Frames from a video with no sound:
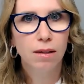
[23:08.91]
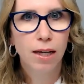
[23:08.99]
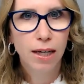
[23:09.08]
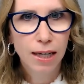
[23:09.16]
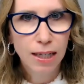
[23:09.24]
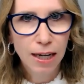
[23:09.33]

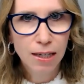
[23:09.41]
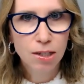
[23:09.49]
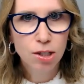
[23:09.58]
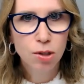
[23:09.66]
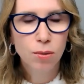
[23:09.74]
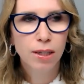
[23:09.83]
Like I get
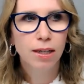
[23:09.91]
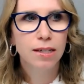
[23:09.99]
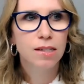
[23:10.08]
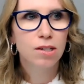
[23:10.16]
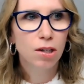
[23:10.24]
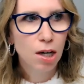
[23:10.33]
into it, I
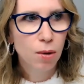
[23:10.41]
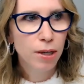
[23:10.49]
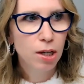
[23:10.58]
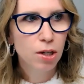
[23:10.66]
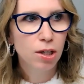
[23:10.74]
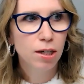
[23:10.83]
start
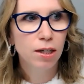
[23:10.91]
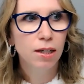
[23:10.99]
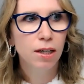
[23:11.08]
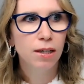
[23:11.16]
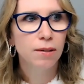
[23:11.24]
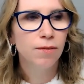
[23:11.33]
going
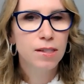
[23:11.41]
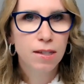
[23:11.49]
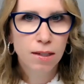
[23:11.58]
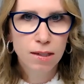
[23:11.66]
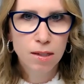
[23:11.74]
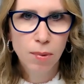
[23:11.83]
good, it fits
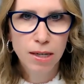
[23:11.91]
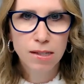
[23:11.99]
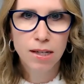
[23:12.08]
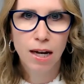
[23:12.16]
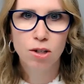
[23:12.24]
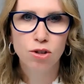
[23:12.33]
into my
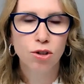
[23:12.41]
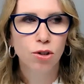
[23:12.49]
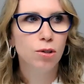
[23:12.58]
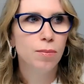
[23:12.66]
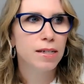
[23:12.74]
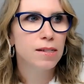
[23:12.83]

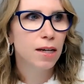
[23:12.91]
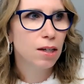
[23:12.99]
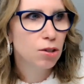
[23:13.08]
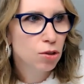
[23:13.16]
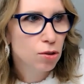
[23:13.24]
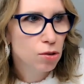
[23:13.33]
schedule, my
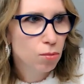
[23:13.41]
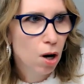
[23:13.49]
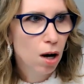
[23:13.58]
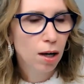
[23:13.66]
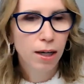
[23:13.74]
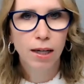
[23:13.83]
schedule's
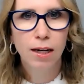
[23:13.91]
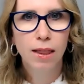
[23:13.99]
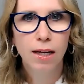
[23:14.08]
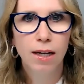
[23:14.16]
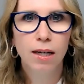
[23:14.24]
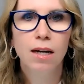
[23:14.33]
rocking. And
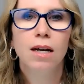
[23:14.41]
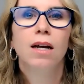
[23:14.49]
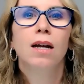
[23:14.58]
then